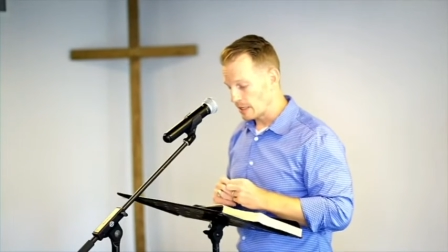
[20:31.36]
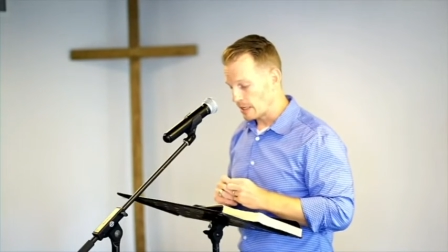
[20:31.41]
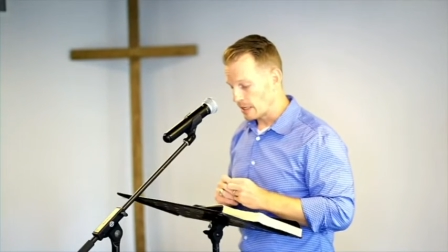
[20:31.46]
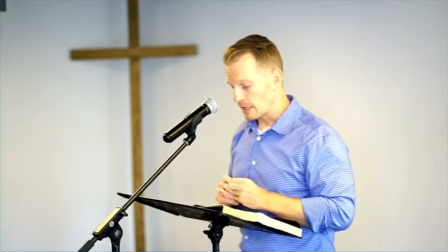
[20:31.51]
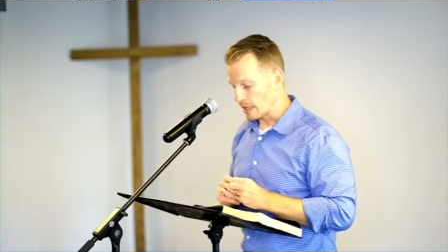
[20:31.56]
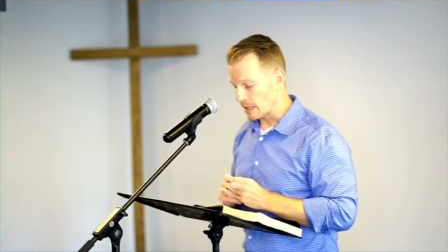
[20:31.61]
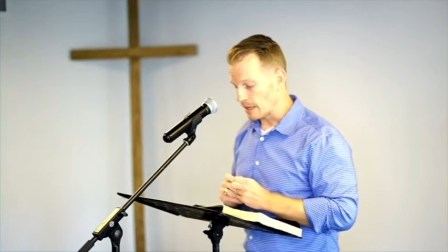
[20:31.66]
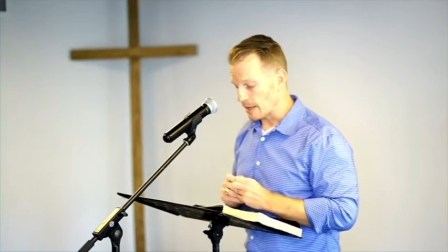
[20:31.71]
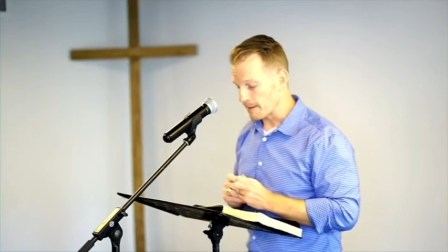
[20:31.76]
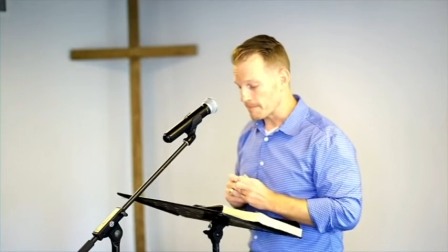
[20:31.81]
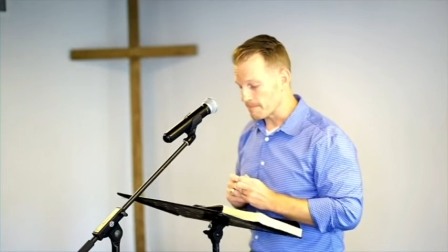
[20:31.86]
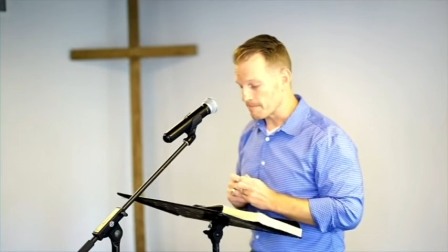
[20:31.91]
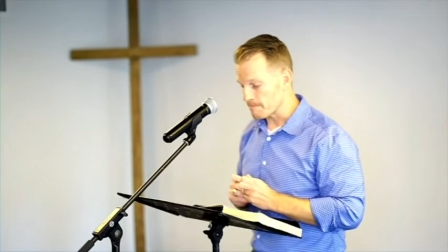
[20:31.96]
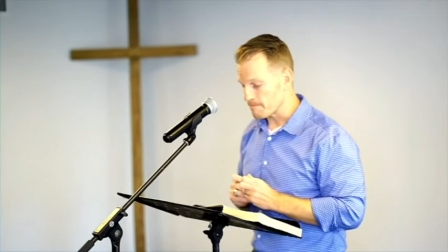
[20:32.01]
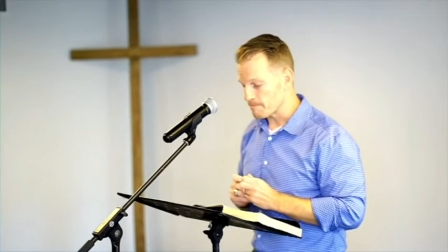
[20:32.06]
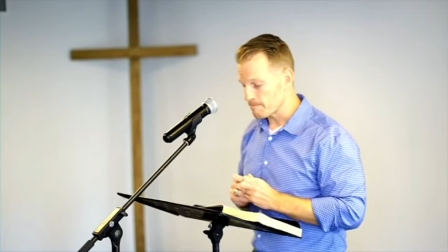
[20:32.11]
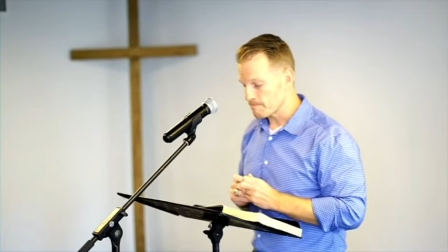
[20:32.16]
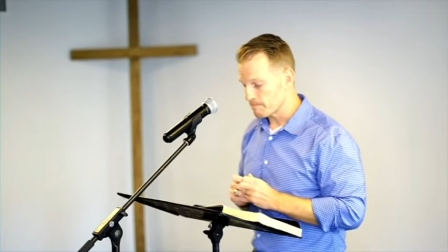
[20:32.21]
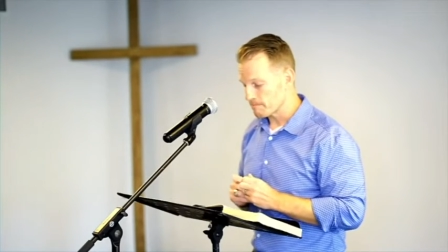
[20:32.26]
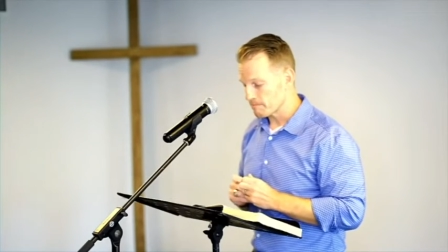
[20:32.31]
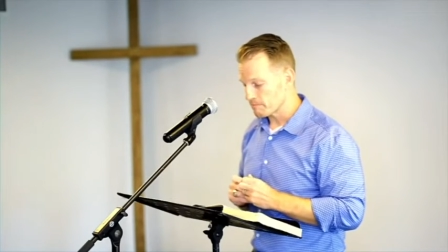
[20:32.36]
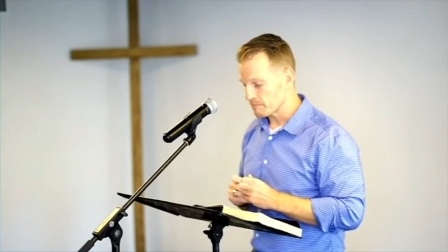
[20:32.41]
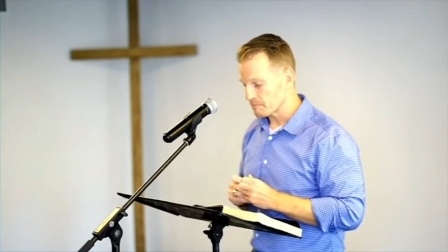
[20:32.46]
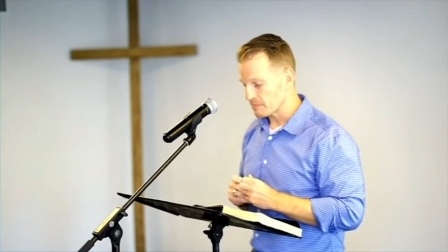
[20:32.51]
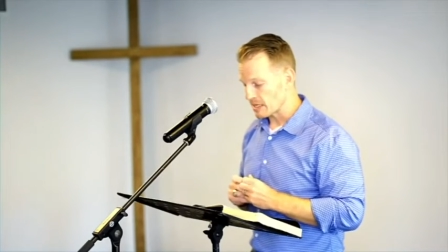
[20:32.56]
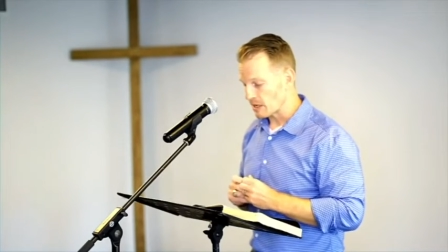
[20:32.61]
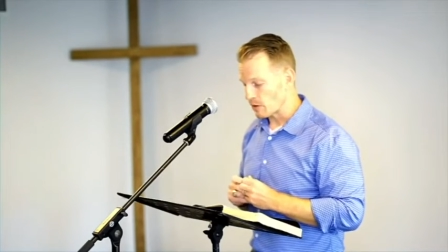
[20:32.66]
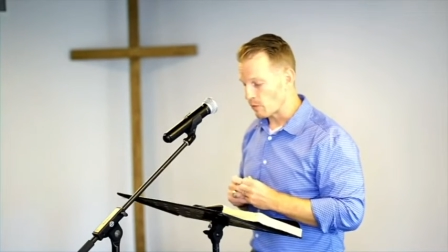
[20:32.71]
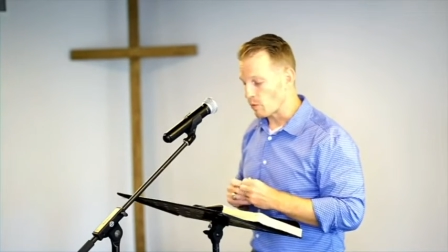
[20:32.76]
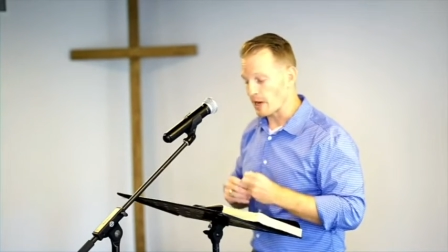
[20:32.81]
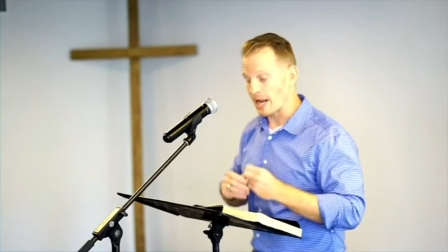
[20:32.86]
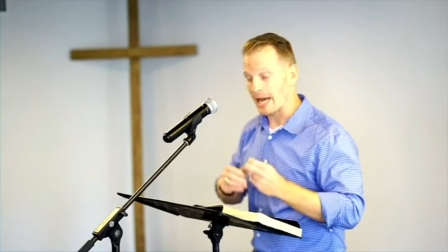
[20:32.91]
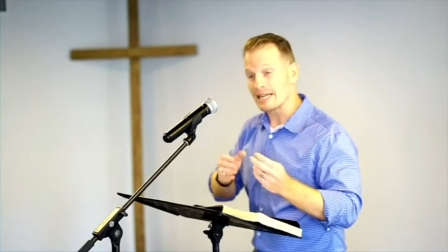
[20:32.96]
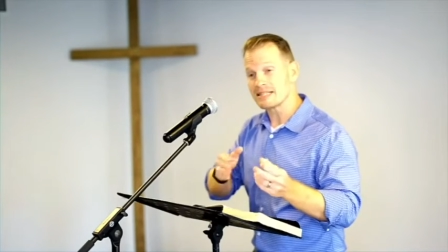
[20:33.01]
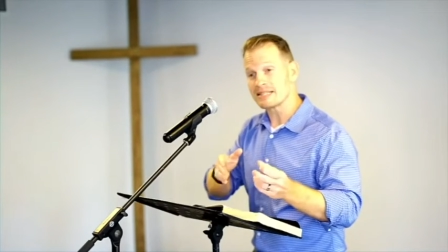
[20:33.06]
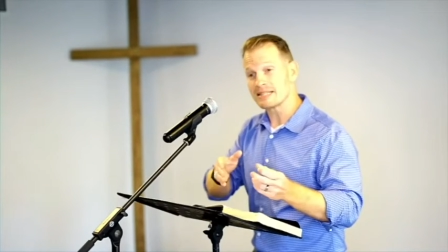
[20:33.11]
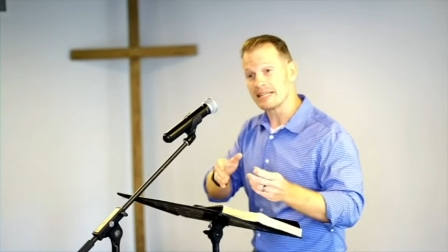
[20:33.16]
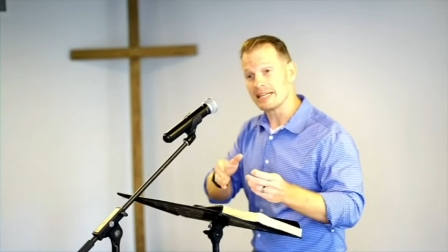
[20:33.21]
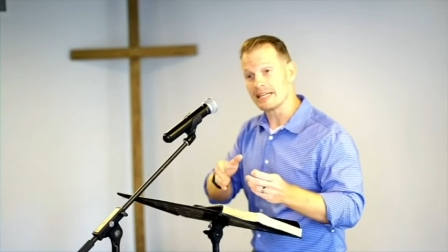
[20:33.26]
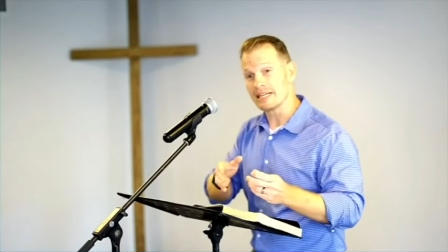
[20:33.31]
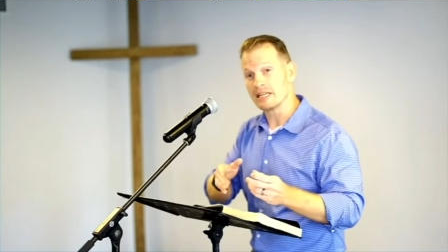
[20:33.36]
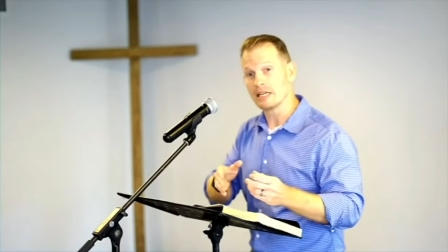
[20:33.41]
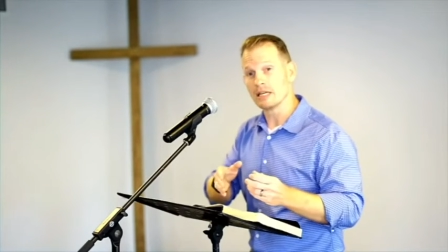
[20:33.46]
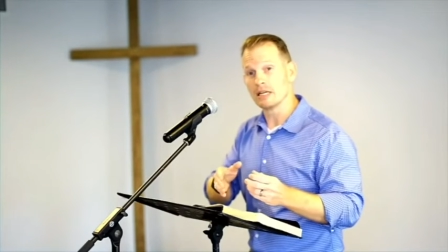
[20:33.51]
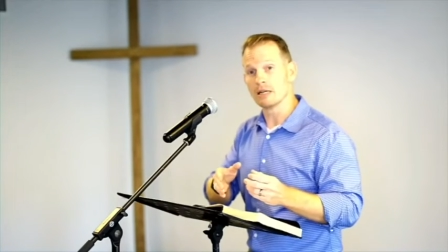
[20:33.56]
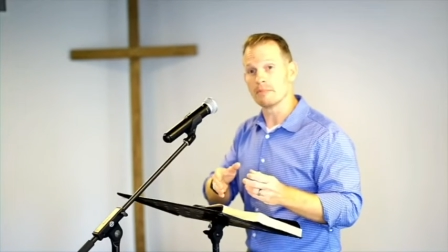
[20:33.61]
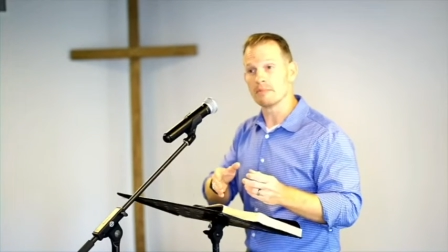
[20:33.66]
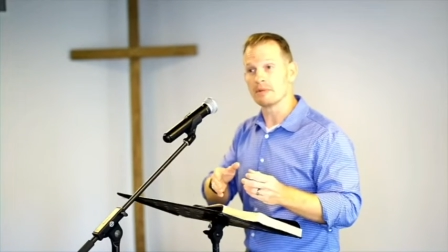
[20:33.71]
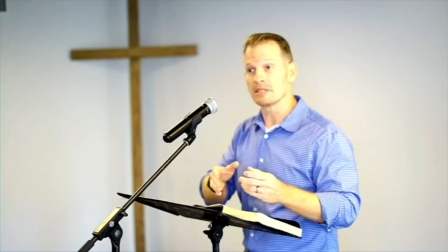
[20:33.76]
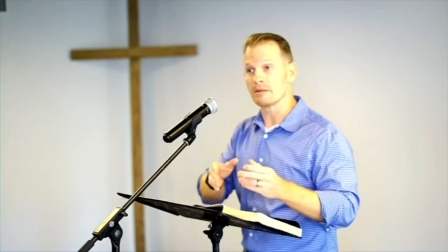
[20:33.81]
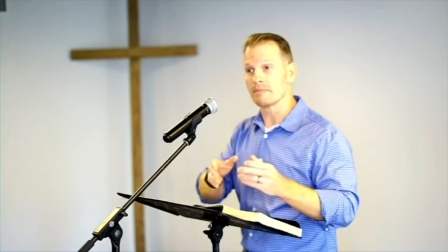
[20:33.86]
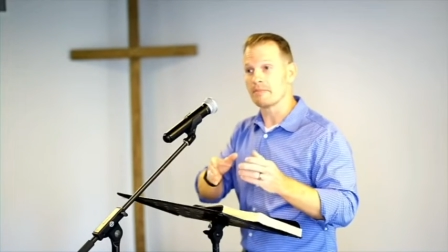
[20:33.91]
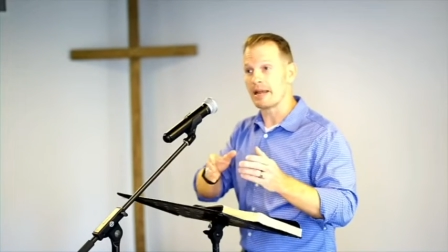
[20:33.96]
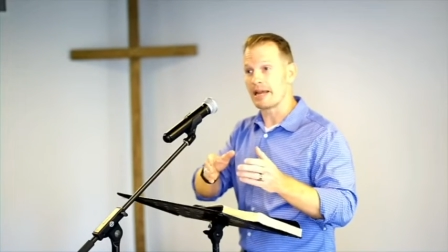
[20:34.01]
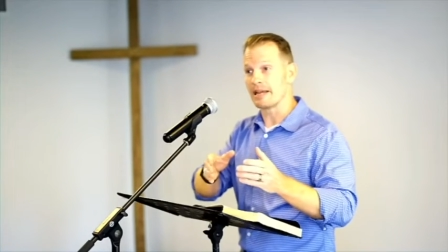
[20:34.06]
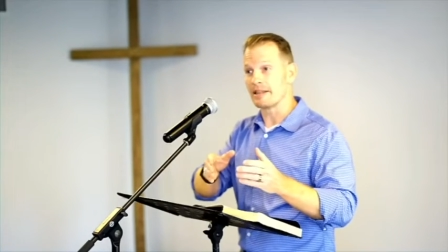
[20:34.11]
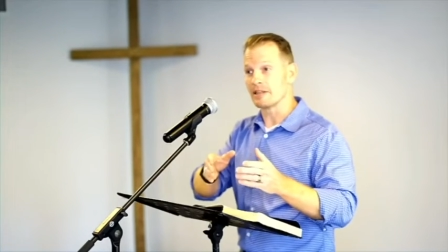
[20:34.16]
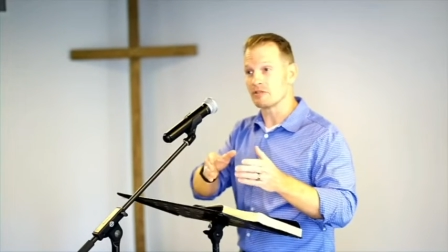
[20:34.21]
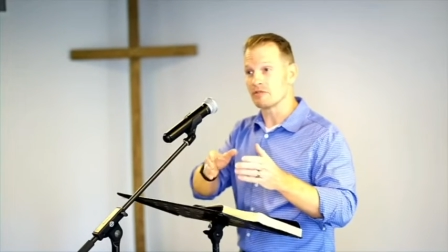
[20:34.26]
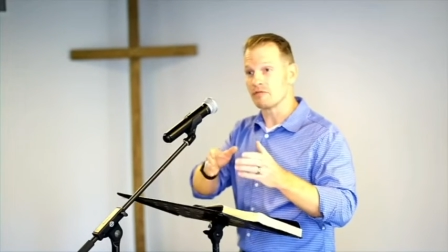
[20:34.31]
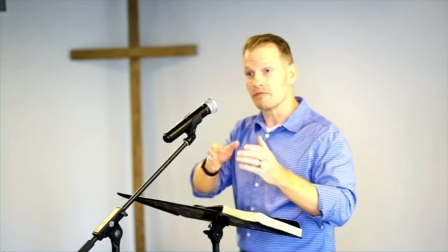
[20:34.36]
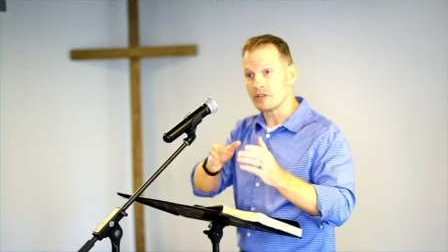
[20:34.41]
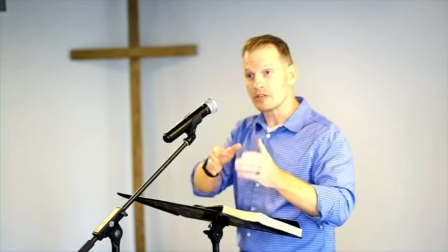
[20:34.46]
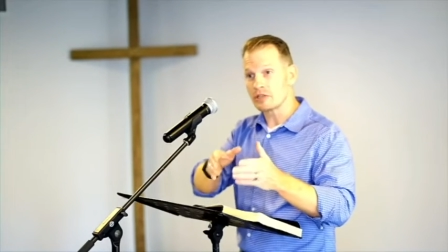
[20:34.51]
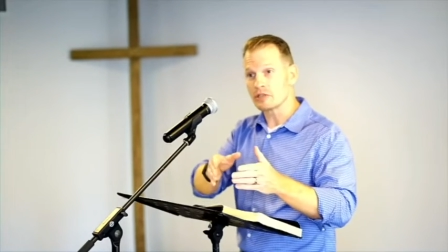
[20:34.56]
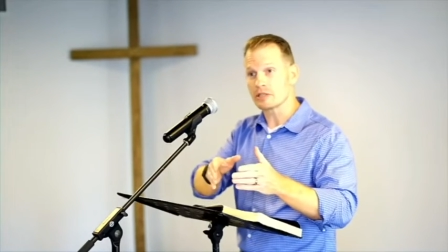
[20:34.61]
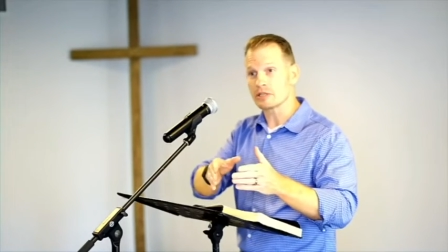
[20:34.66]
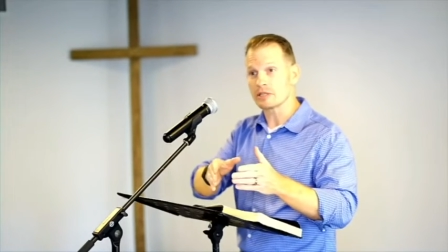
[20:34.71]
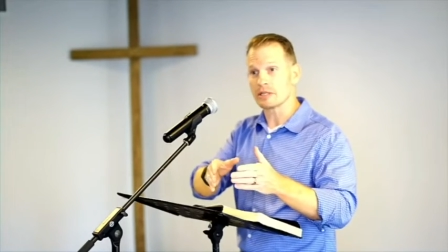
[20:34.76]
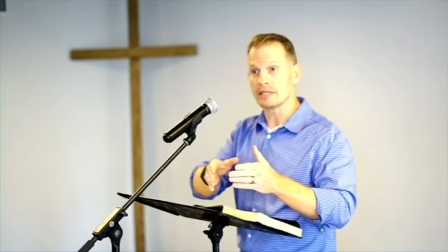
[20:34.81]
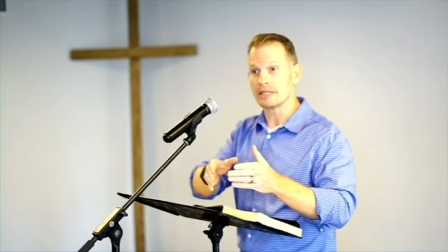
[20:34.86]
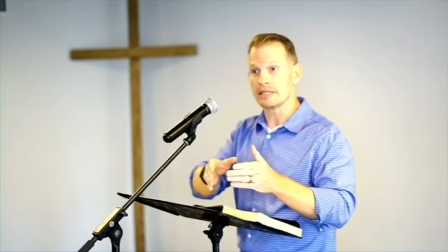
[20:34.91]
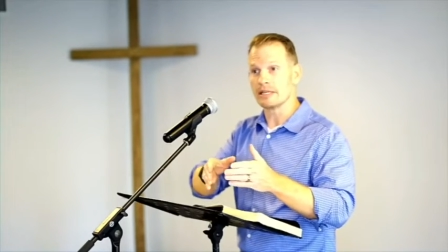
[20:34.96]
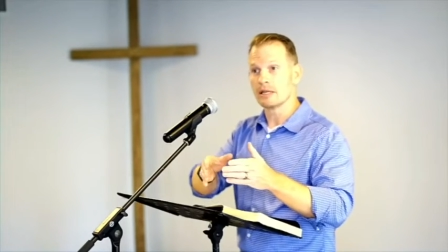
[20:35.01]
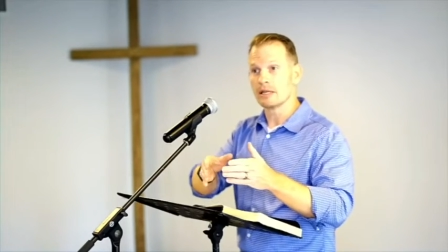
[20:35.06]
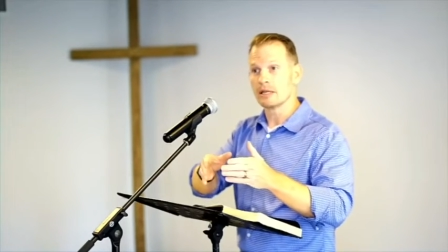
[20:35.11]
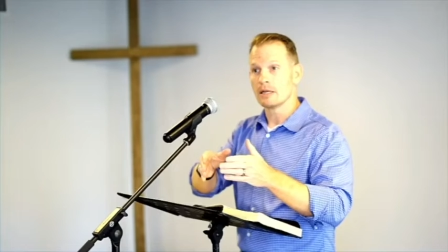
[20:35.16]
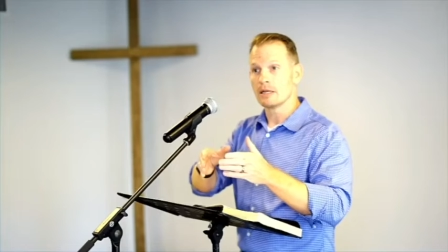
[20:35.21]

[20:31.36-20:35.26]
Um, what I see in him is a man that's viciously